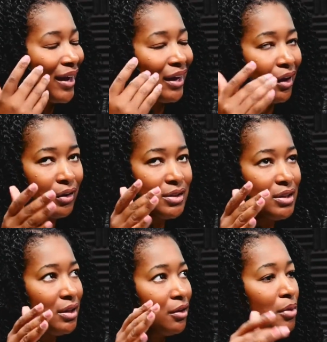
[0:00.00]
I I
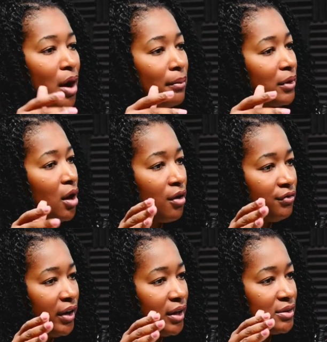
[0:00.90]
guarantee they're probably all
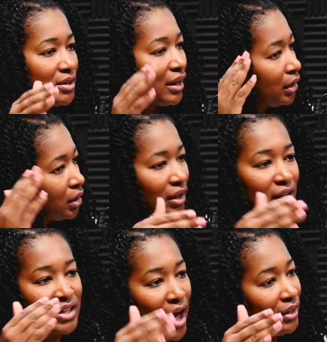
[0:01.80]
friends. They look
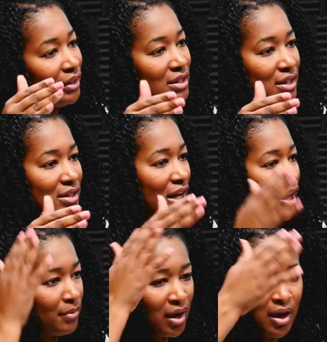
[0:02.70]
exactly the
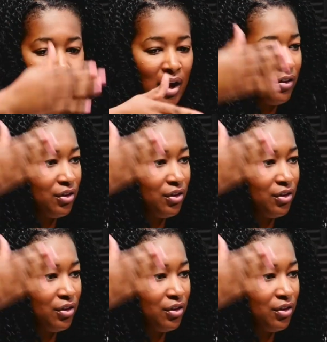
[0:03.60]
same. Yeah.